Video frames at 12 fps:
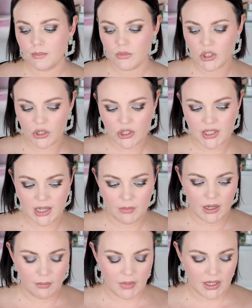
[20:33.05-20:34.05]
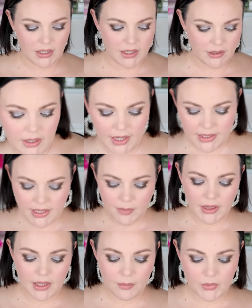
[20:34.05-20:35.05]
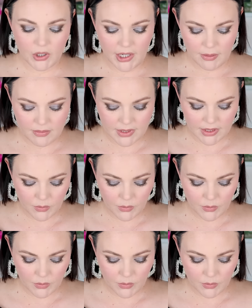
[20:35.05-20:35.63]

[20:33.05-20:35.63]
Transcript: So just keep that in mind. Next up in lip creams,